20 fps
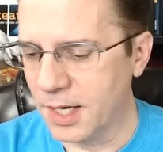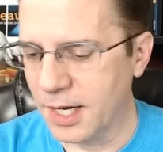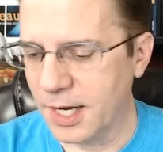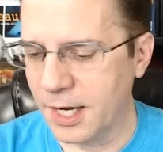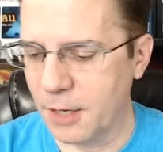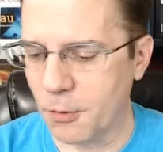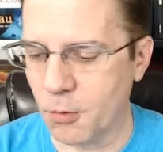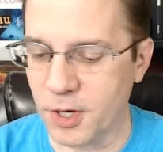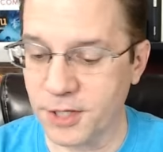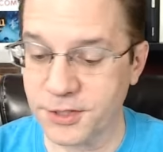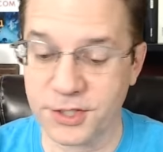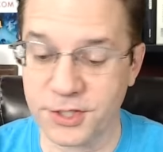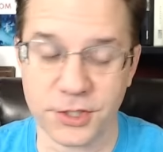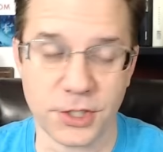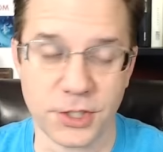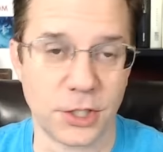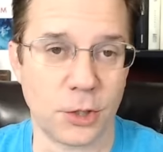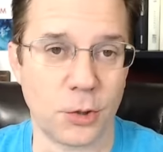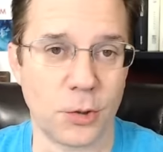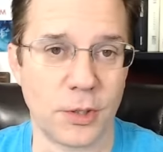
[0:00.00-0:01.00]
I want to
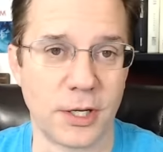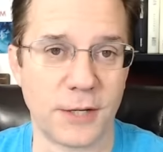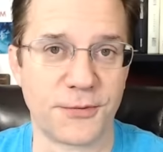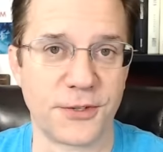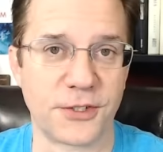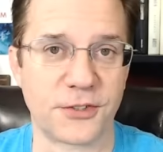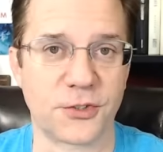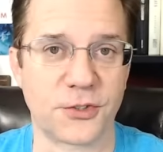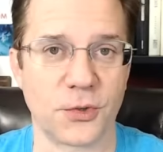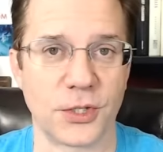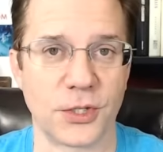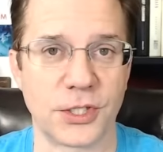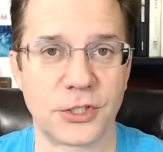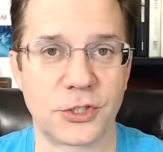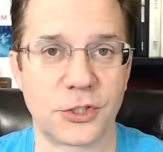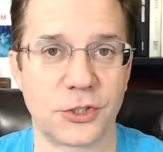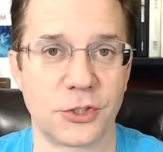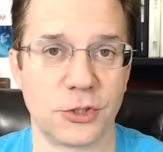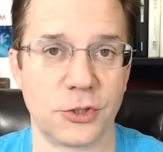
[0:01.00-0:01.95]
know if it's going